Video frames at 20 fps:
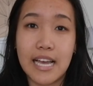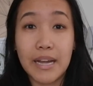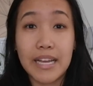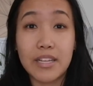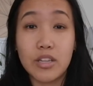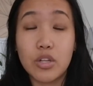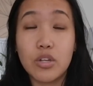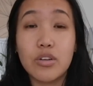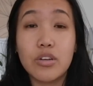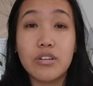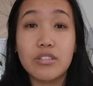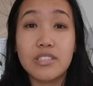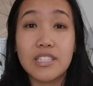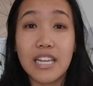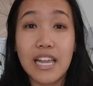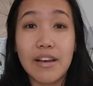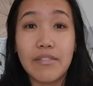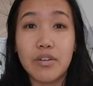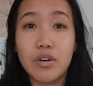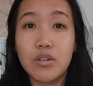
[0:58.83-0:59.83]
my glucose
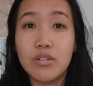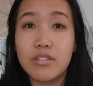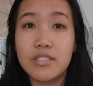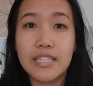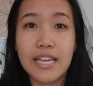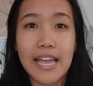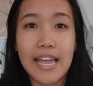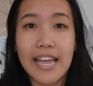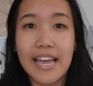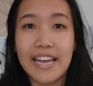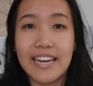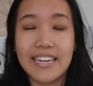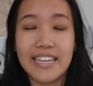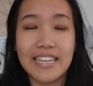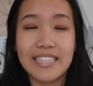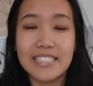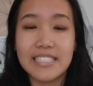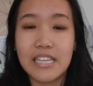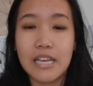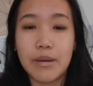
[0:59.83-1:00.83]
levels and
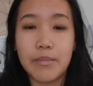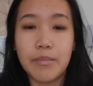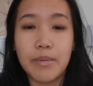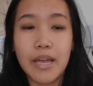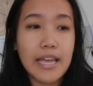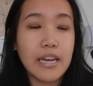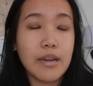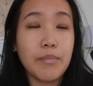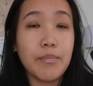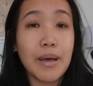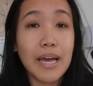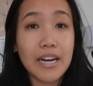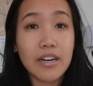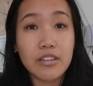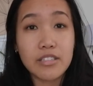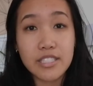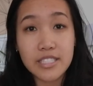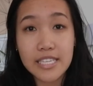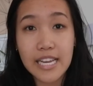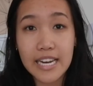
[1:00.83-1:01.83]
gets them in a better,
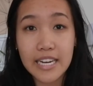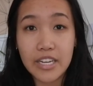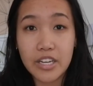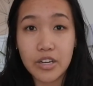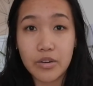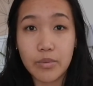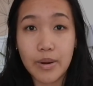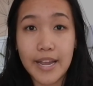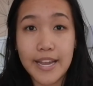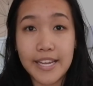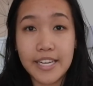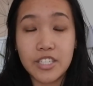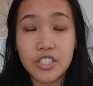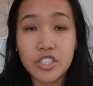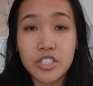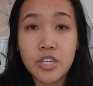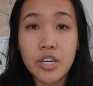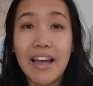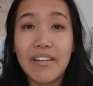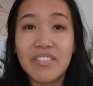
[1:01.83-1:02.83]
steadier
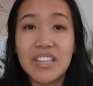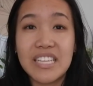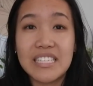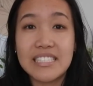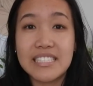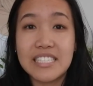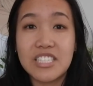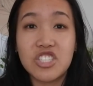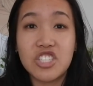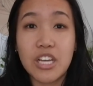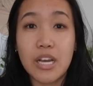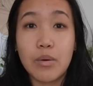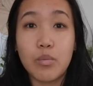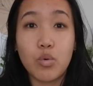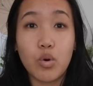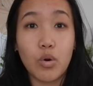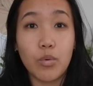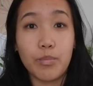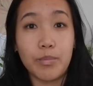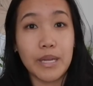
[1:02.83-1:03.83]
range. Having the CGM
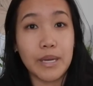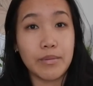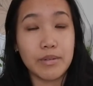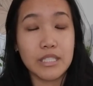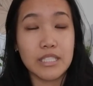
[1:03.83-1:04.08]
will be able